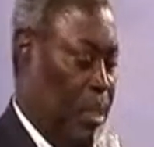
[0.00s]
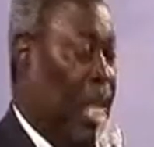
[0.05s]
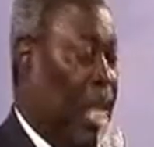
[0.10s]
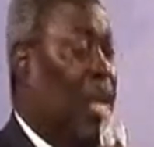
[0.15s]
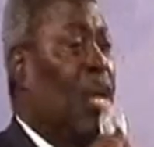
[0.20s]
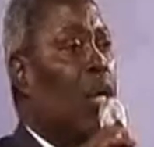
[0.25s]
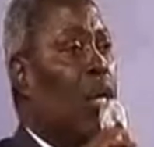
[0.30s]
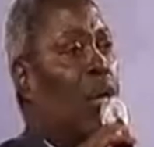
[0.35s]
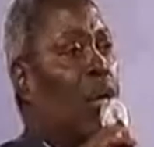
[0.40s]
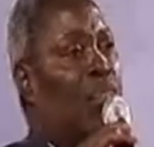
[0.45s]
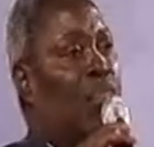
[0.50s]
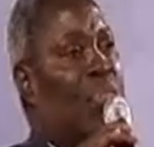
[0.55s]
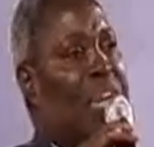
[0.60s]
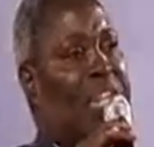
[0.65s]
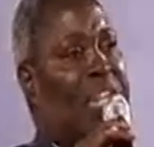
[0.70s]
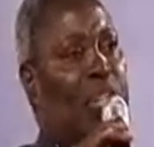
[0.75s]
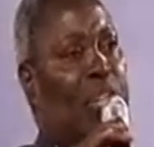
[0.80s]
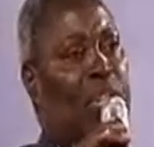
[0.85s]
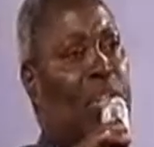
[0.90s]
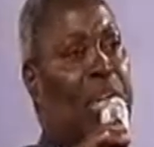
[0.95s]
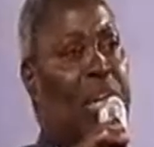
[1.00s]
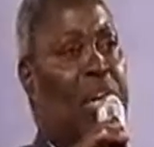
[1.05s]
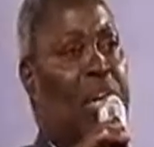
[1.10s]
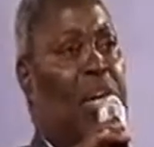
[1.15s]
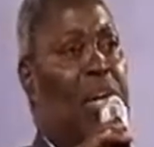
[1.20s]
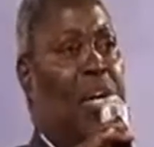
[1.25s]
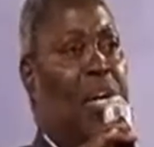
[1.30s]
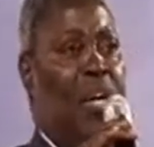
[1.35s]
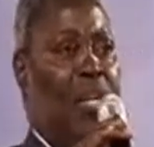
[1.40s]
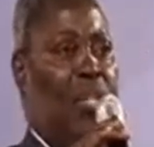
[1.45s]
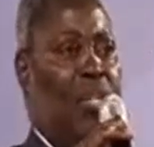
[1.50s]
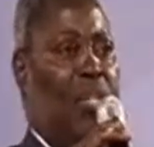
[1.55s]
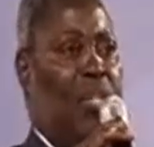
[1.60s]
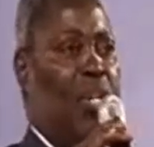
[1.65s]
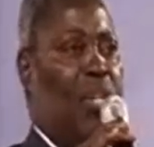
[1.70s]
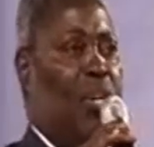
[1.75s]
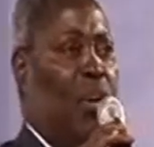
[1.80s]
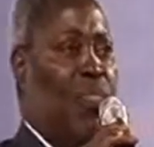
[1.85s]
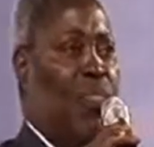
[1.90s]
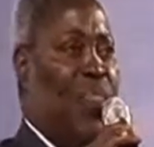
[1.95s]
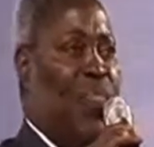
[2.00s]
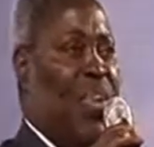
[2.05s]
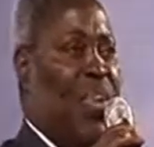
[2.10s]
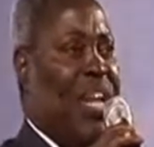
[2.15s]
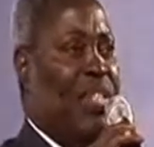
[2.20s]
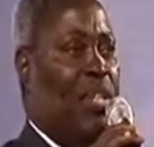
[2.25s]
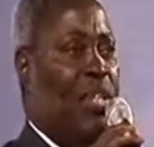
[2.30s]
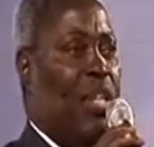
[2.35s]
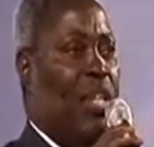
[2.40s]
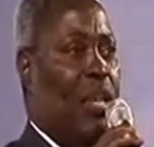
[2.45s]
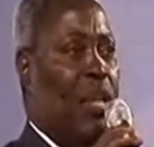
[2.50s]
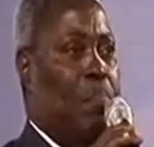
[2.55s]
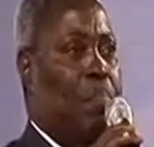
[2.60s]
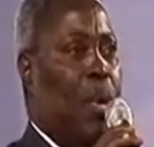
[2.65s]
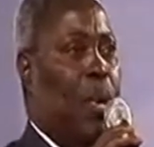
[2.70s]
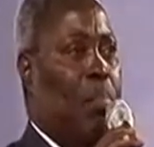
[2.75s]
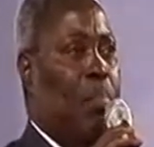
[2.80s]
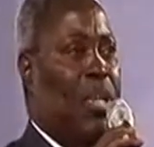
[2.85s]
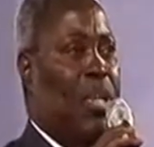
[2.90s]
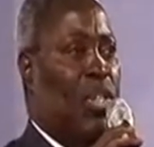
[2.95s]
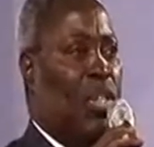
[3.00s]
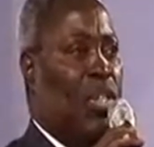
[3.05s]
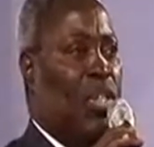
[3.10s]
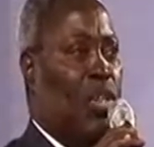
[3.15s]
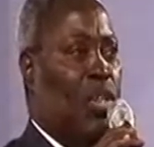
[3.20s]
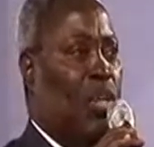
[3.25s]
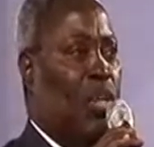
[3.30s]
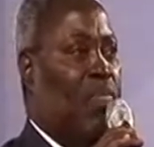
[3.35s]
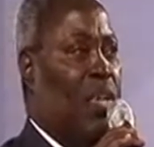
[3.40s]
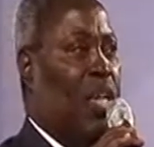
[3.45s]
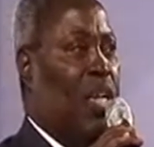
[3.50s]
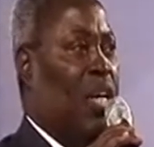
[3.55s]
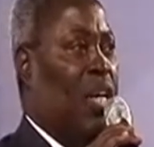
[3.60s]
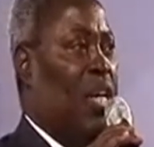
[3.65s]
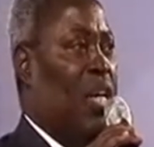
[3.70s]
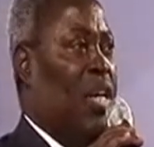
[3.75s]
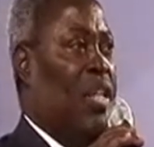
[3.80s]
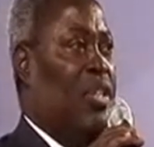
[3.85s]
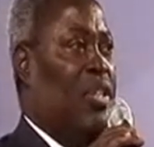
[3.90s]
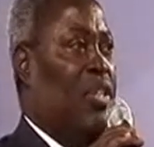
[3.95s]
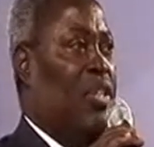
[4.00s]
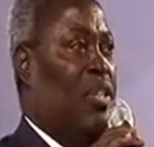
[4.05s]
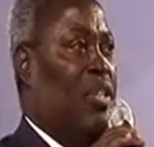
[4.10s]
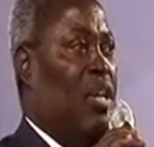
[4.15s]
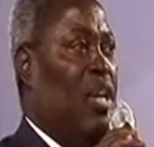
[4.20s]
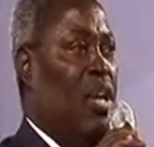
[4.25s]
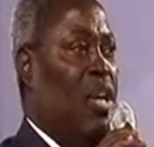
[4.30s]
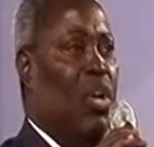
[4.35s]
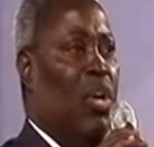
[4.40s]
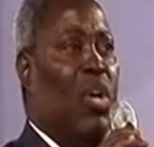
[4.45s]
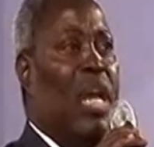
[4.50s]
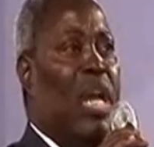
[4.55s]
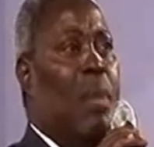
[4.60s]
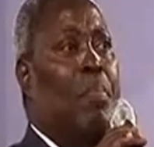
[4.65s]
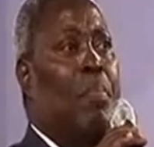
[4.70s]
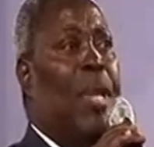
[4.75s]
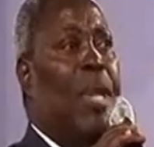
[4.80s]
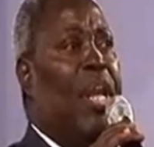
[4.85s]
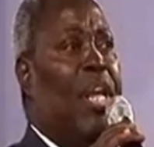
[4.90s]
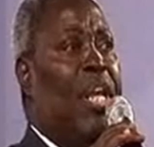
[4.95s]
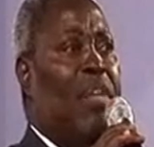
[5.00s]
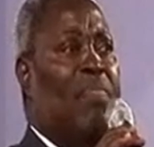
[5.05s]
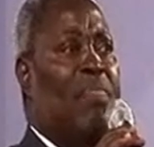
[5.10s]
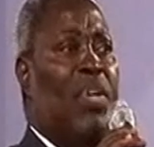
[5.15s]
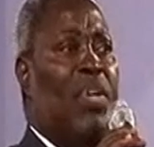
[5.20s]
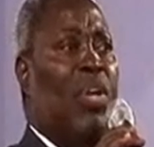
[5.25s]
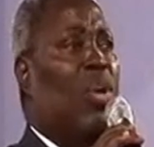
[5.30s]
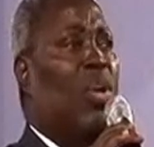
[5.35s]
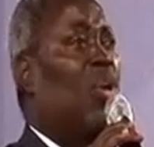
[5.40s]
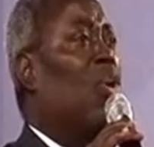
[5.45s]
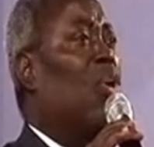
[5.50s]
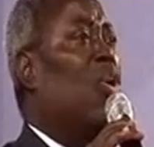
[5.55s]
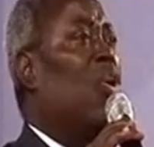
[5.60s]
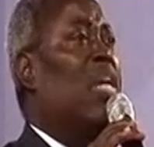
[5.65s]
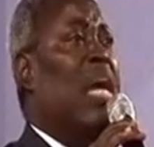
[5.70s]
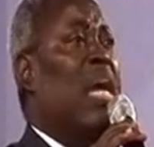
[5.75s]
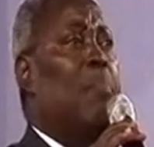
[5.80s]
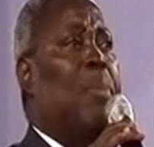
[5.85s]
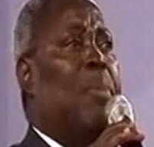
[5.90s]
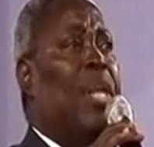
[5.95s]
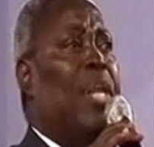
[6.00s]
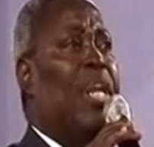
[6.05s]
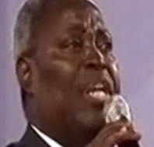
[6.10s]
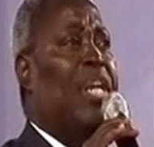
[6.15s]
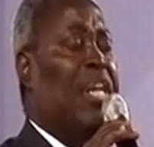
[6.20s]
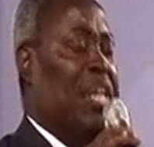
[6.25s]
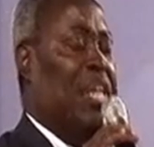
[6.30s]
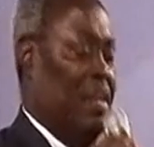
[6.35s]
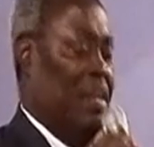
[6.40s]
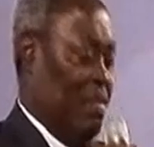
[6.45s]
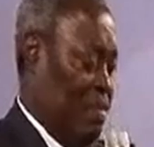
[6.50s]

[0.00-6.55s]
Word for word: Confidence in God. Confidence in the promises of God. Lord, I believe. Lord, I believe.